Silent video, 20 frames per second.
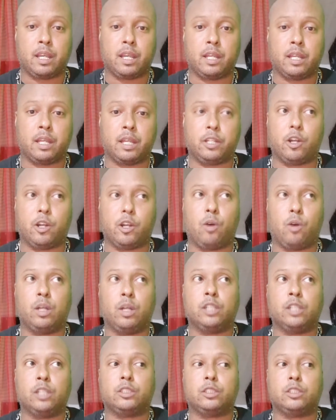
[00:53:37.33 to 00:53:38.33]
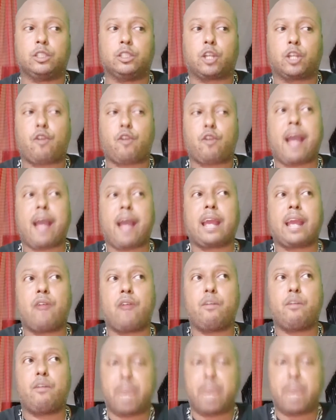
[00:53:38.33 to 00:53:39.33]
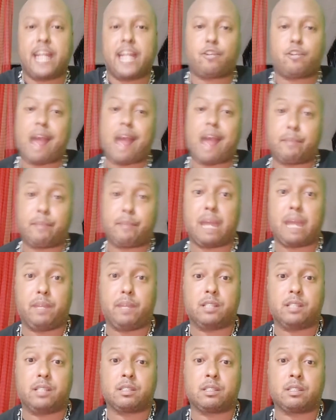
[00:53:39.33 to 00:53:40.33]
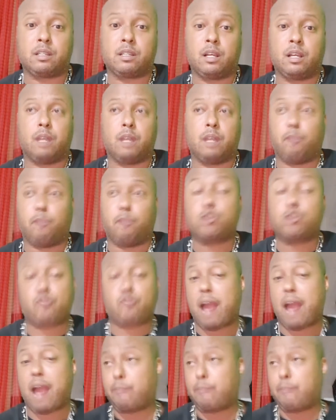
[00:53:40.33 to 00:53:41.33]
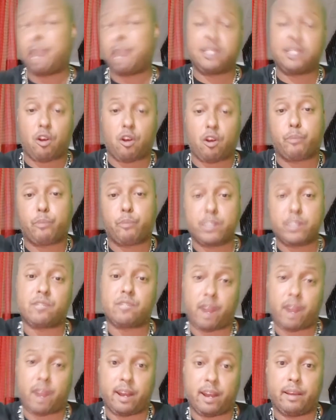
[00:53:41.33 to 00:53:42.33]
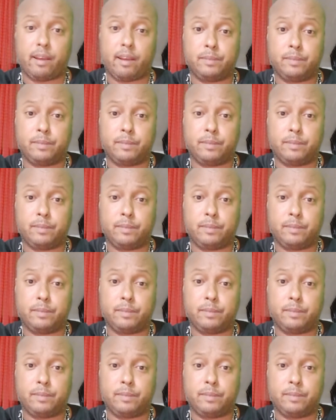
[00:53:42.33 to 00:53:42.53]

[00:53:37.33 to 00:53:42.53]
The crack era made crack babies. Most crack babies are in prison right now.